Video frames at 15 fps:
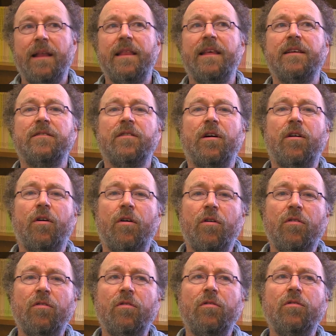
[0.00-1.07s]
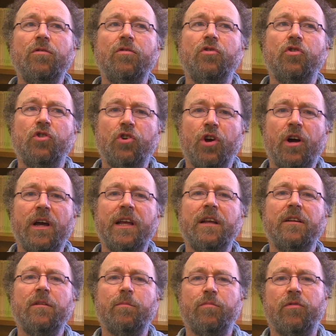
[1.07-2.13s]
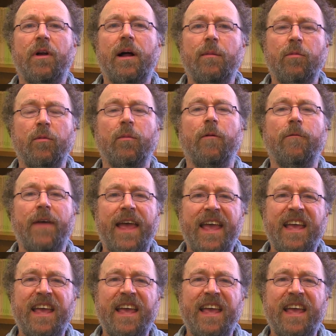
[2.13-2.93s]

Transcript: There's a whole giant problem of